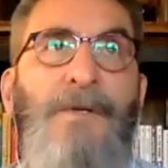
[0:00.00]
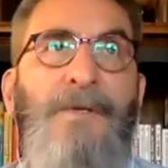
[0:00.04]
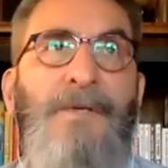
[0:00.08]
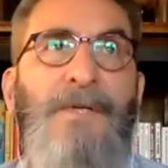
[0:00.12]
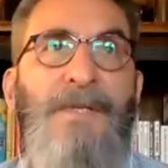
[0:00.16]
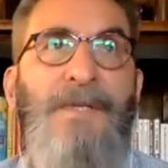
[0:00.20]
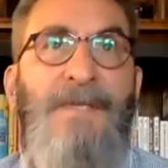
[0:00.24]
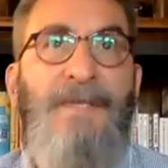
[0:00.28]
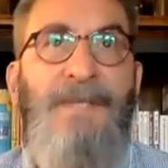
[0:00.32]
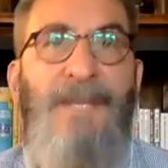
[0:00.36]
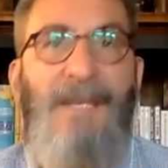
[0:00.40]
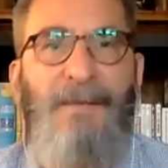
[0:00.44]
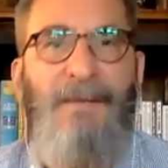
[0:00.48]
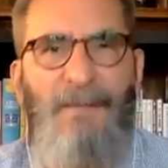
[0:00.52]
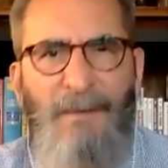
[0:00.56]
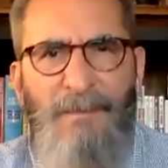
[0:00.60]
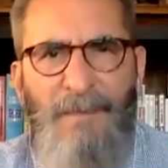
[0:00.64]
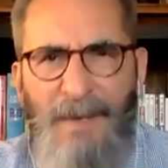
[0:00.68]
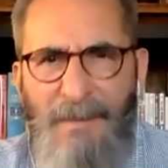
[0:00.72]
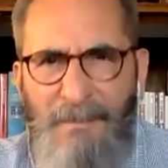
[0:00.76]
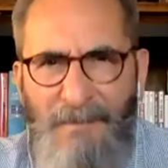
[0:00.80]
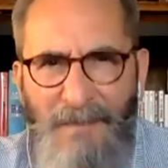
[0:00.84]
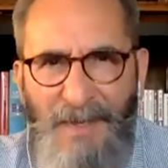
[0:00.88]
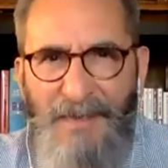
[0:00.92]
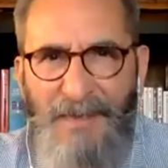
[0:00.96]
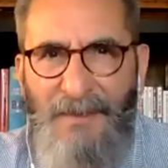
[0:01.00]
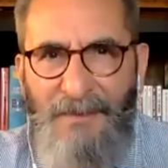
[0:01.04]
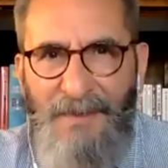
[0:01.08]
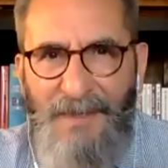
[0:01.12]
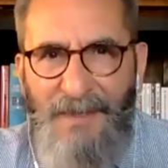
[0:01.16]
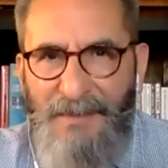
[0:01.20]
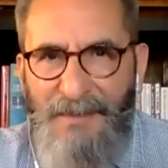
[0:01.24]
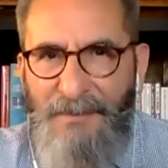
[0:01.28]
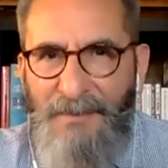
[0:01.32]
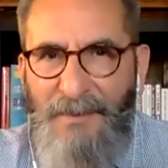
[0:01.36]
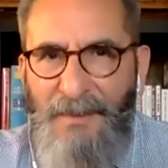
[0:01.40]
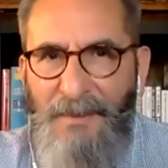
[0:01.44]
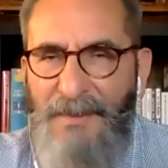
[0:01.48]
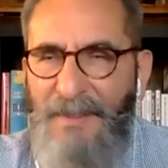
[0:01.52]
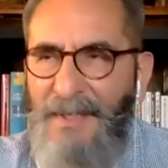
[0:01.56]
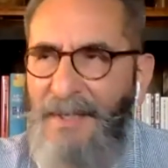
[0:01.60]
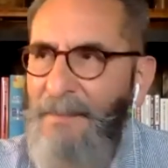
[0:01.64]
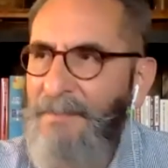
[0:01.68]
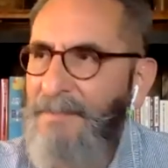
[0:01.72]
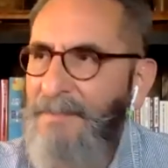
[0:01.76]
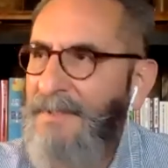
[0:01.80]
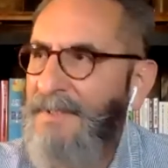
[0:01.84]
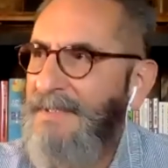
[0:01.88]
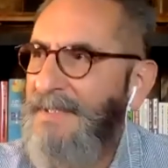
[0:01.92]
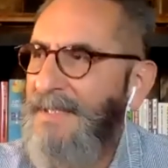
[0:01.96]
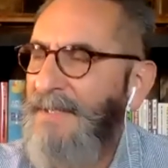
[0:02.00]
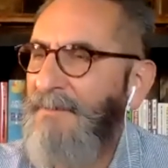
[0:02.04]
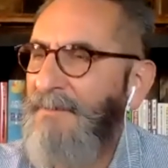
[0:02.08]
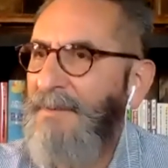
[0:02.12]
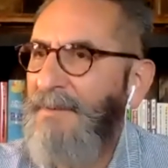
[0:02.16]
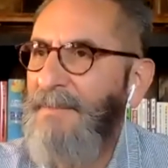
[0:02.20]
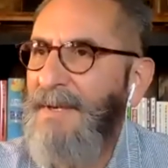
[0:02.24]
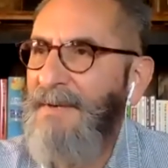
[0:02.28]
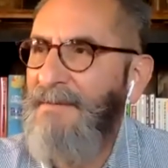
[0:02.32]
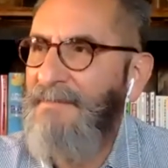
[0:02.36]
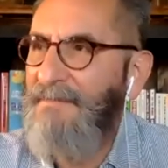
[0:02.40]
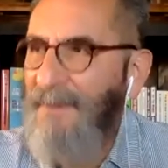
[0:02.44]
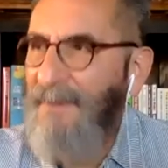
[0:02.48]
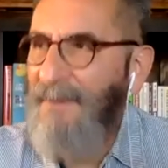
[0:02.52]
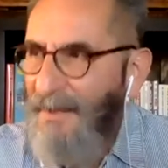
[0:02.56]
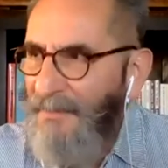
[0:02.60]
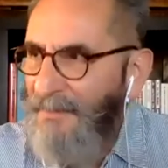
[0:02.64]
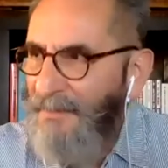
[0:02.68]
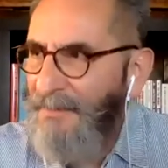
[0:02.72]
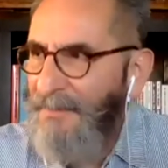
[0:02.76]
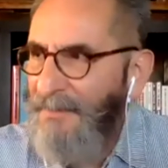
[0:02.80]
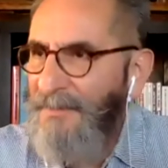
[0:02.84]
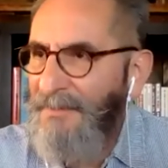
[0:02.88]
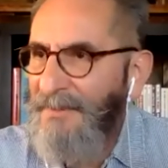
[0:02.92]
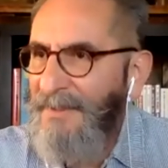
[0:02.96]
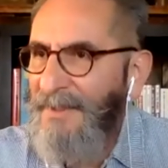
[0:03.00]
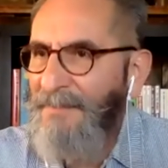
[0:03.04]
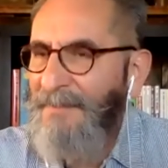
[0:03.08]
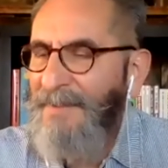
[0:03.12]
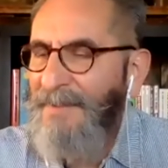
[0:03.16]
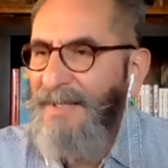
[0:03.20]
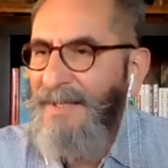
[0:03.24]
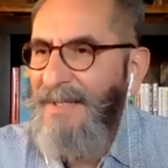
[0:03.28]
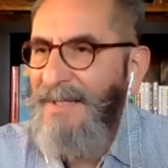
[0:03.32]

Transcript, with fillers: to see where my mother had grown up, to see where my father grew up.